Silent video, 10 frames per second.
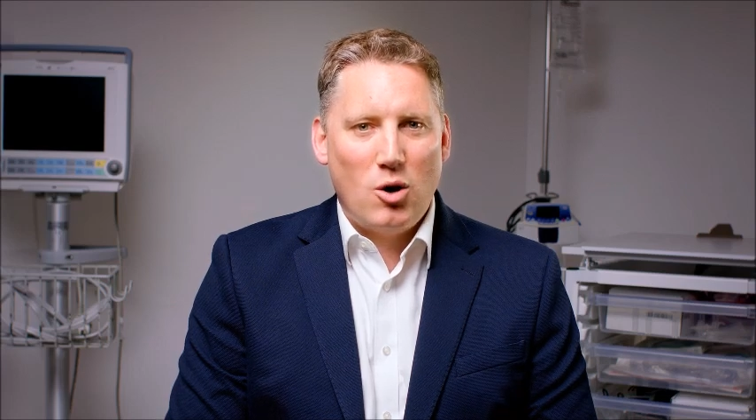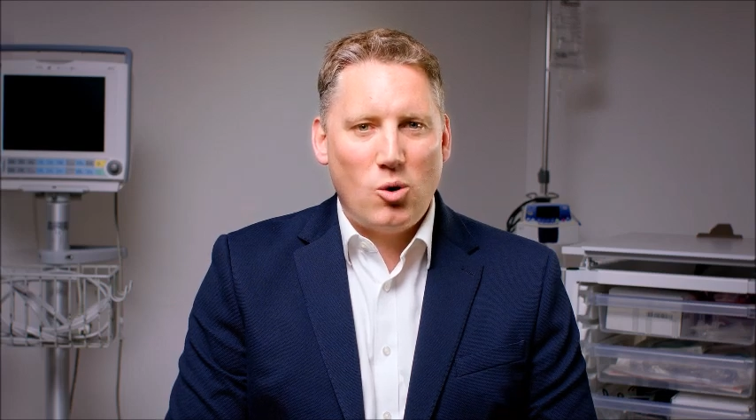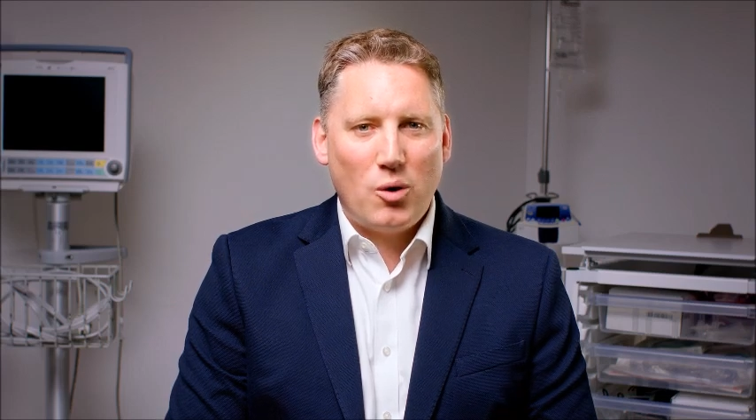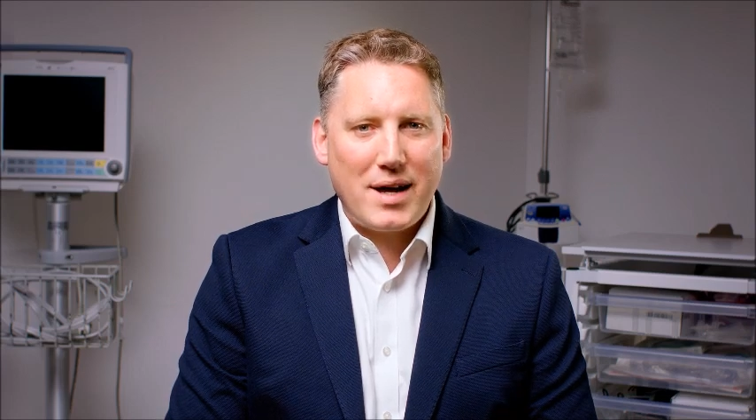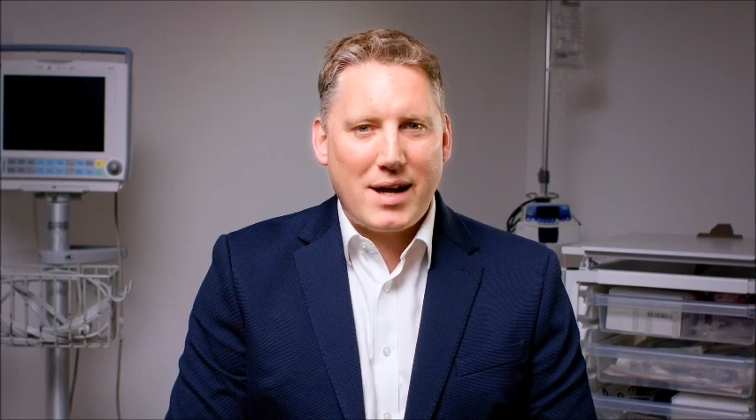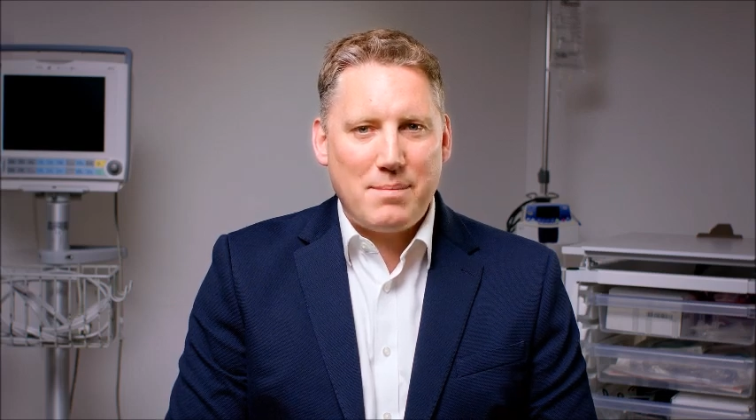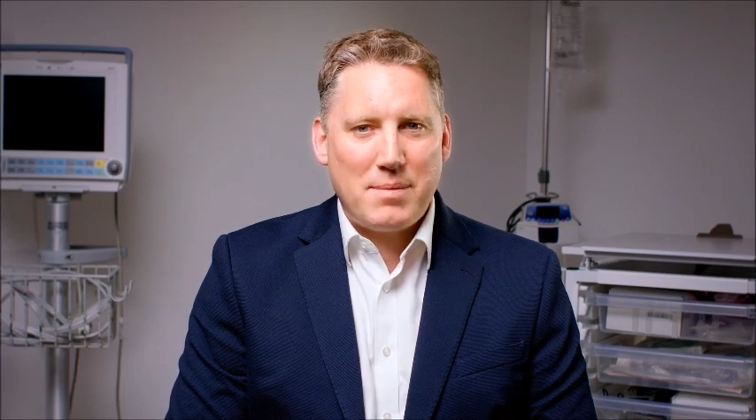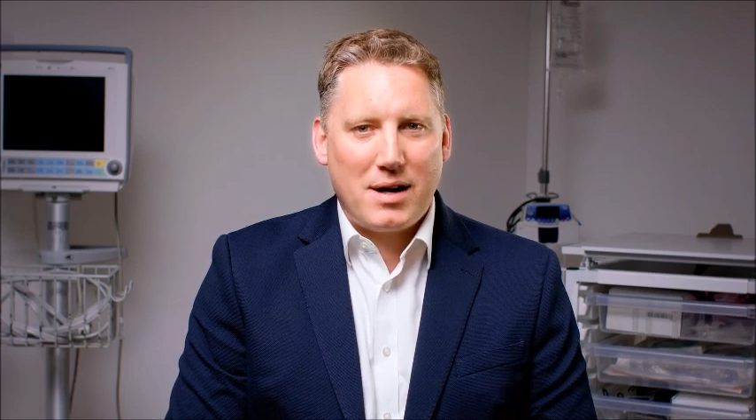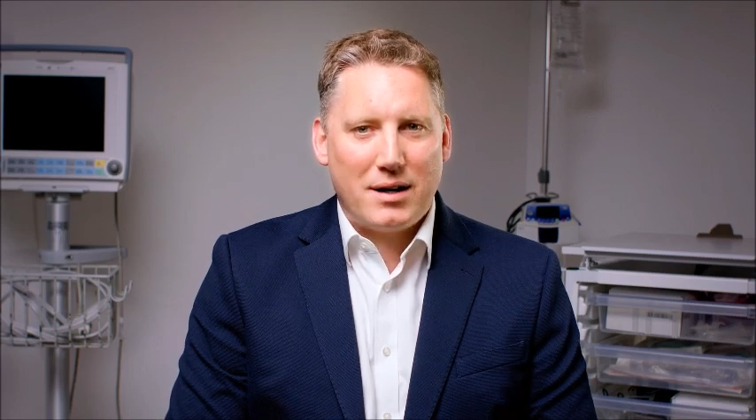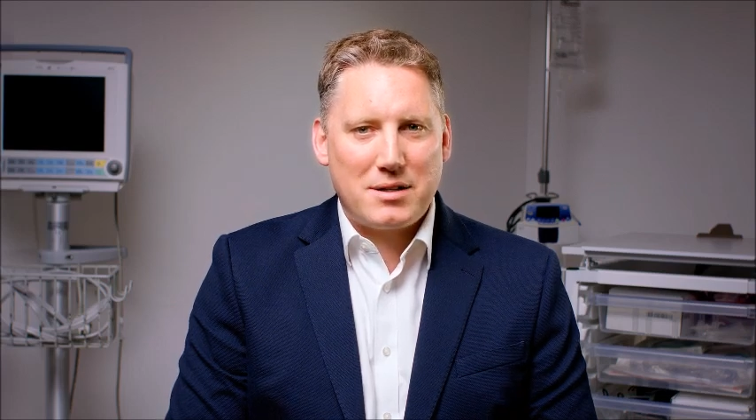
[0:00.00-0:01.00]
or they can
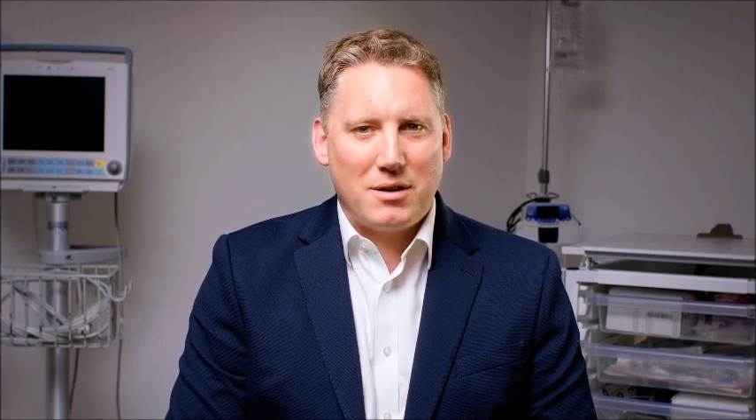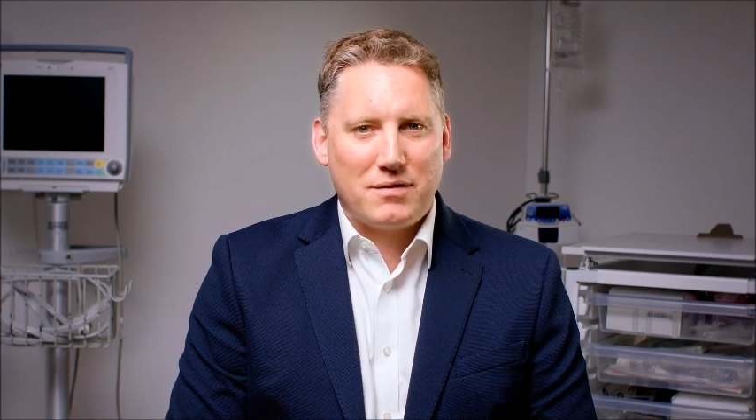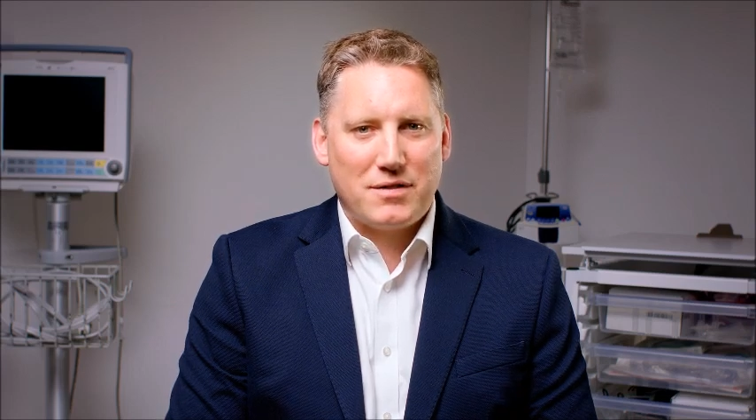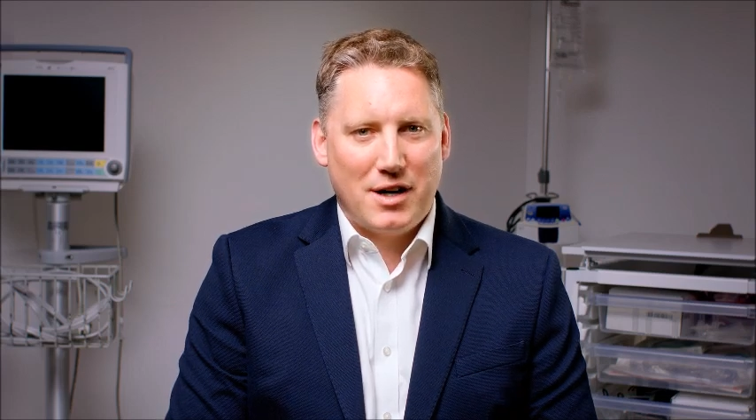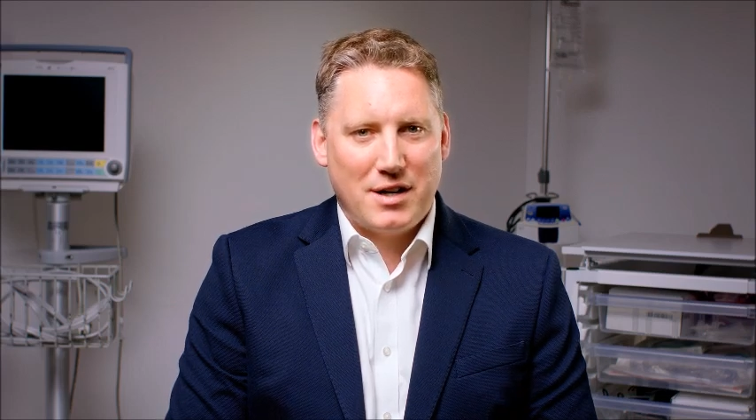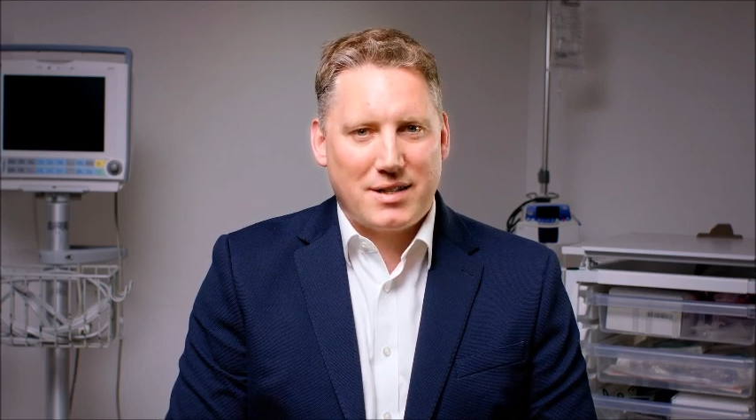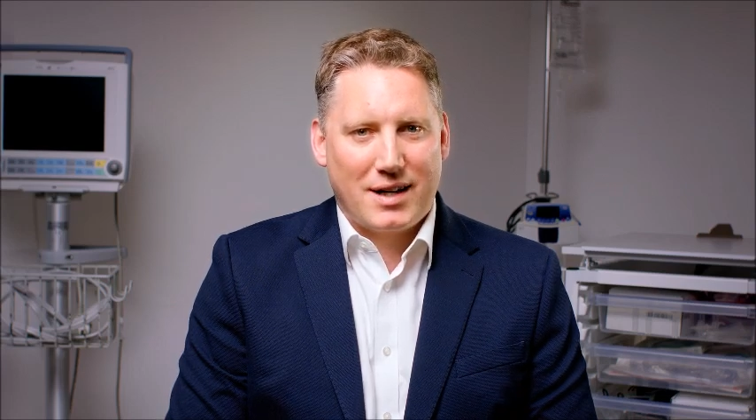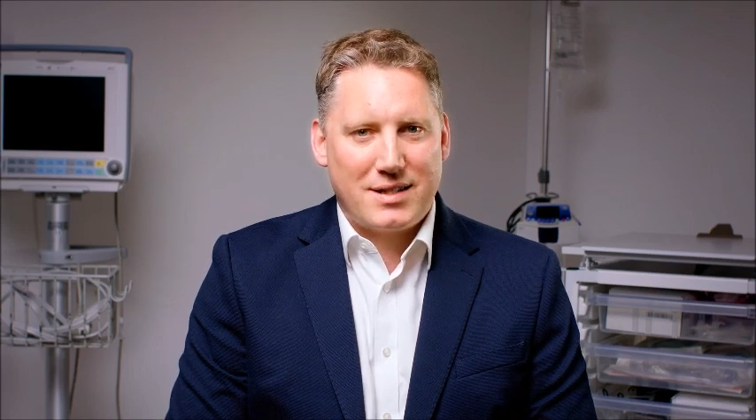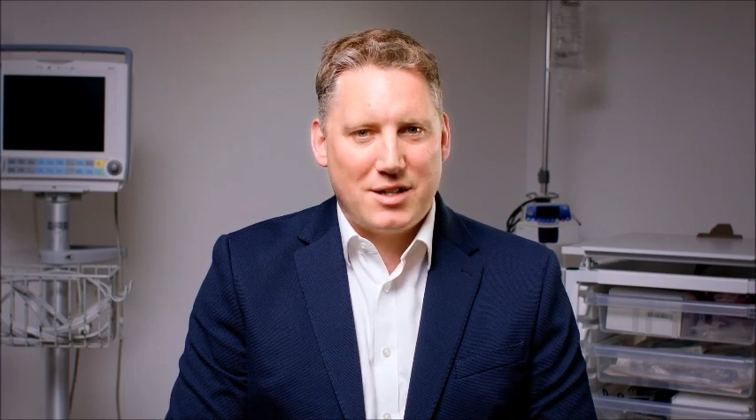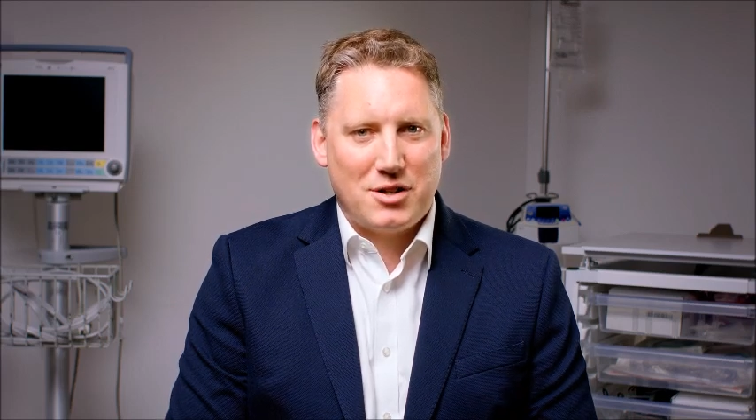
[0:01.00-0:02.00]
be cut off, known as
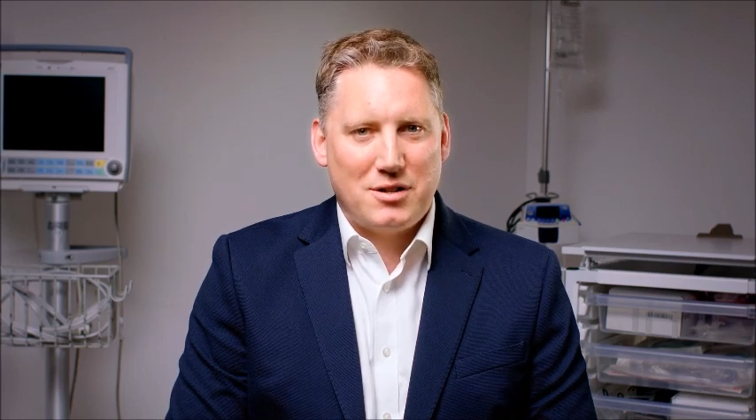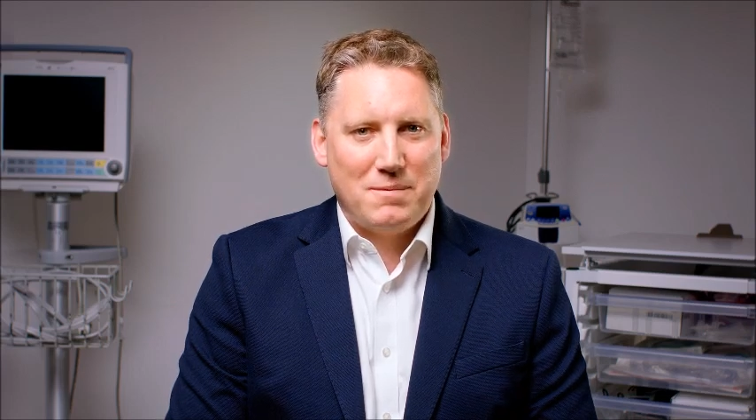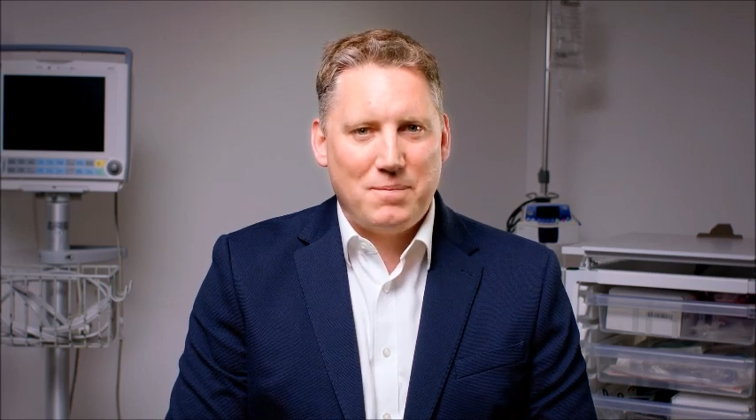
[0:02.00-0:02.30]
excision.